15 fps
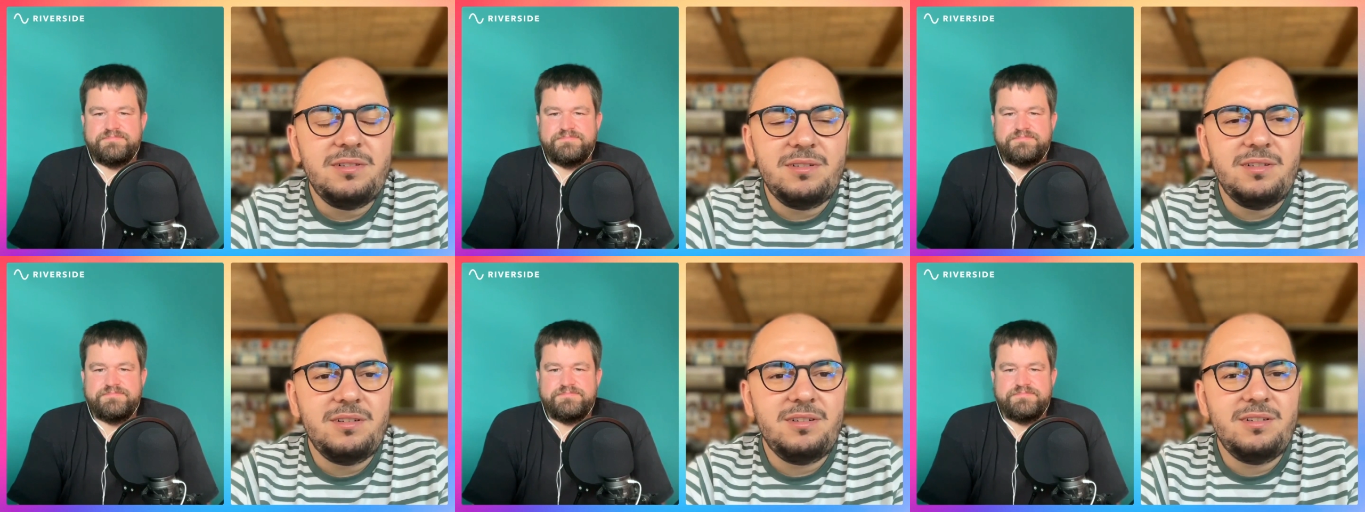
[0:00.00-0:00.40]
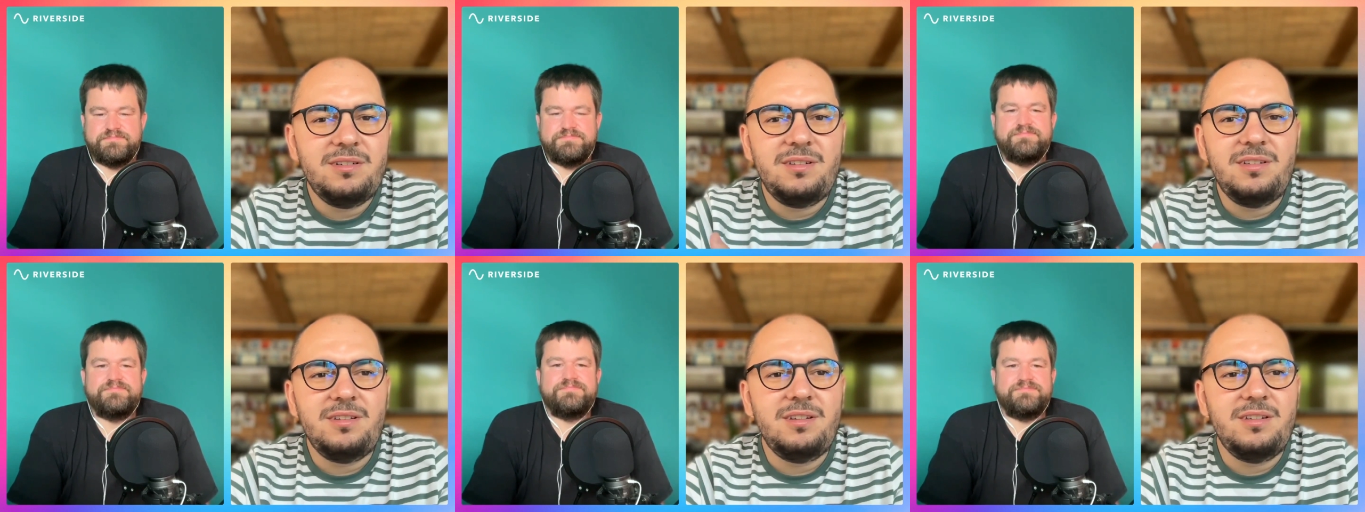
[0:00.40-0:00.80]

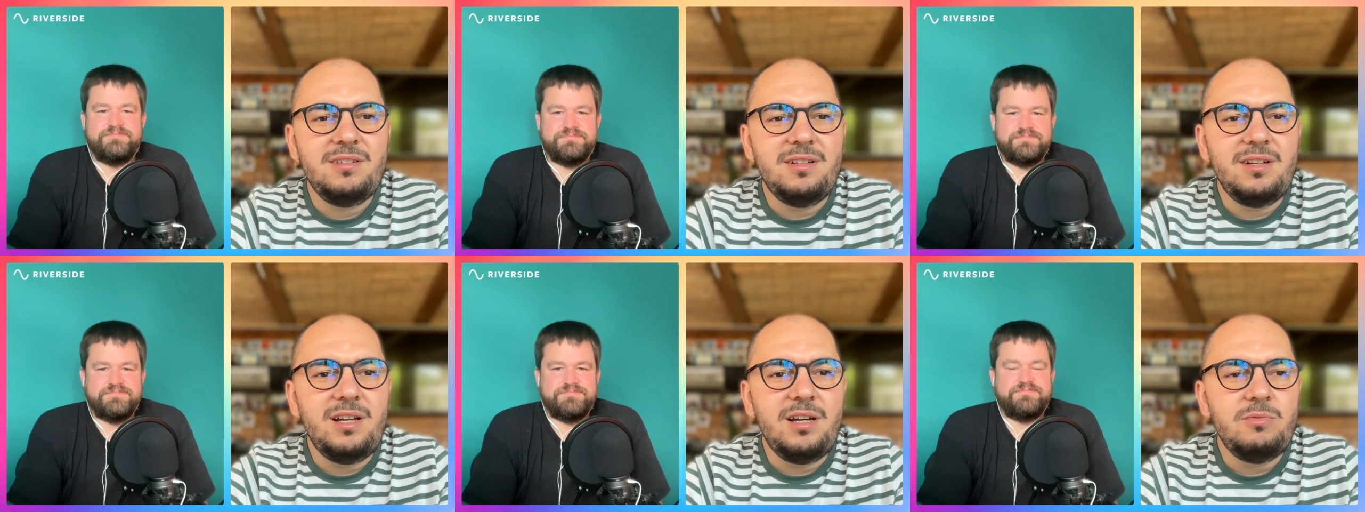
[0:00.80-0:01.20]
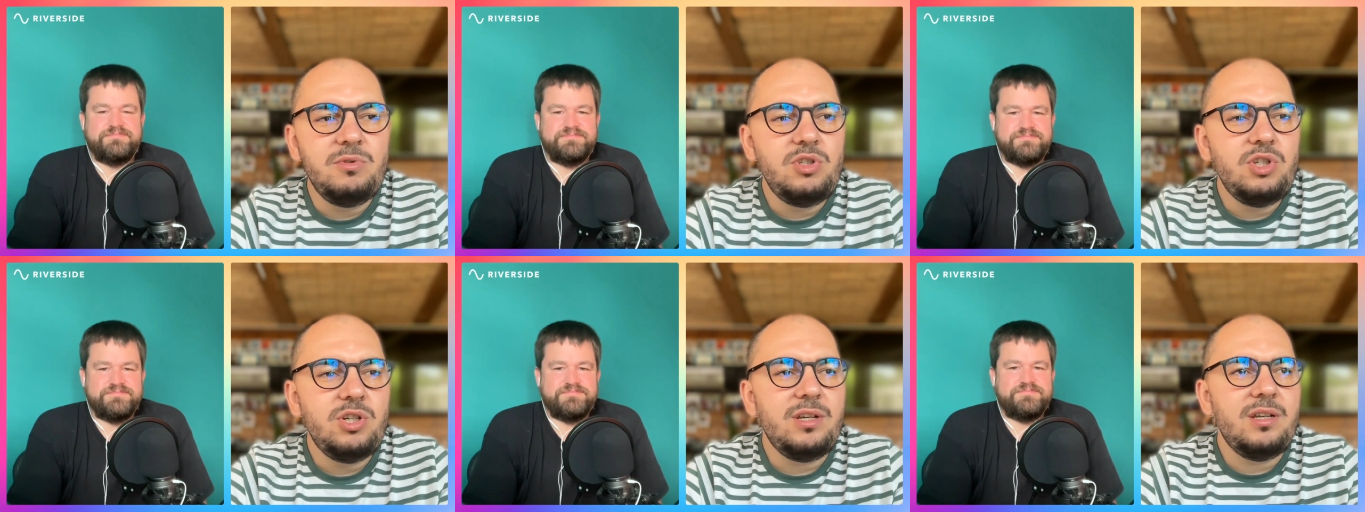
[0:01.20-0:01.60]
Speaker 1: uh, in in the
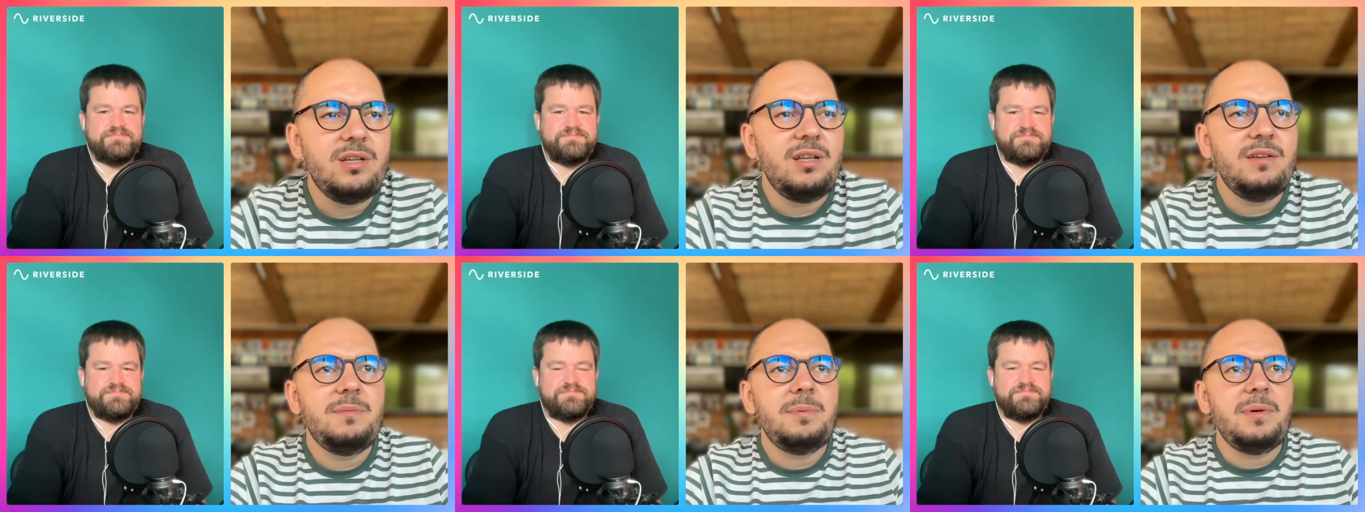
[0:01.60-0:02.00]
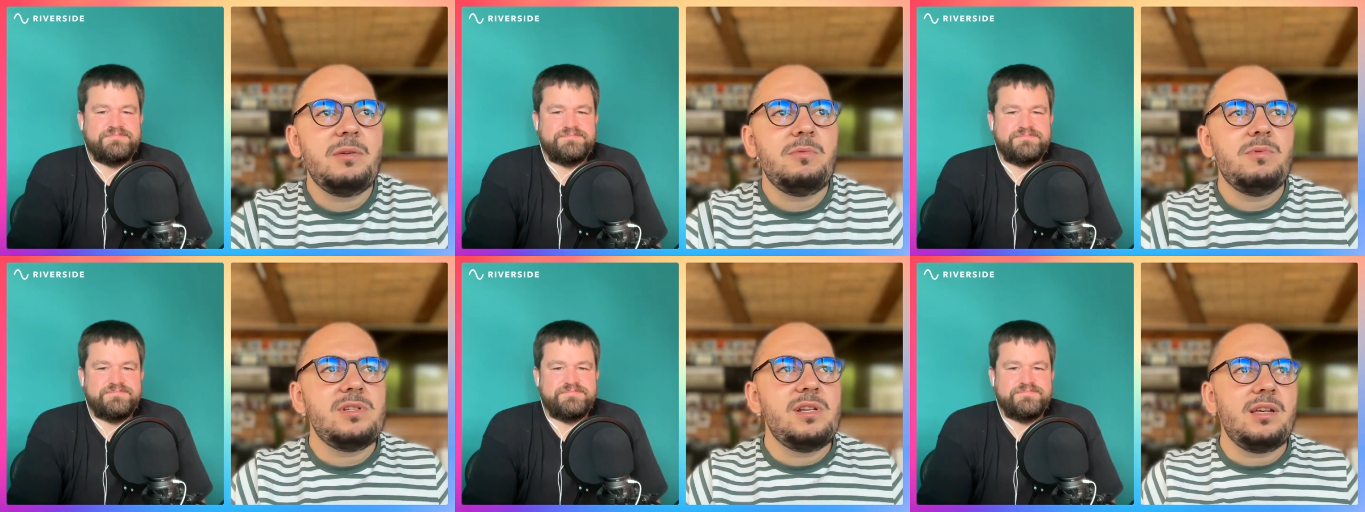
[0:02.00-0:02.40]
lounge, and
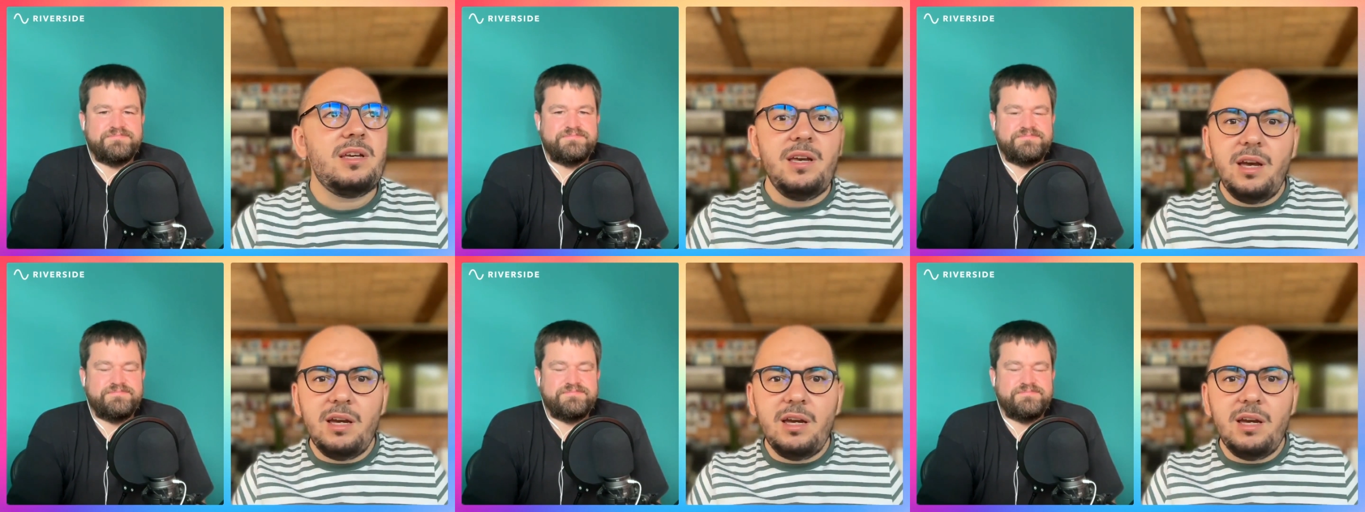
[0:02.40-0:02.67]
everybody was like,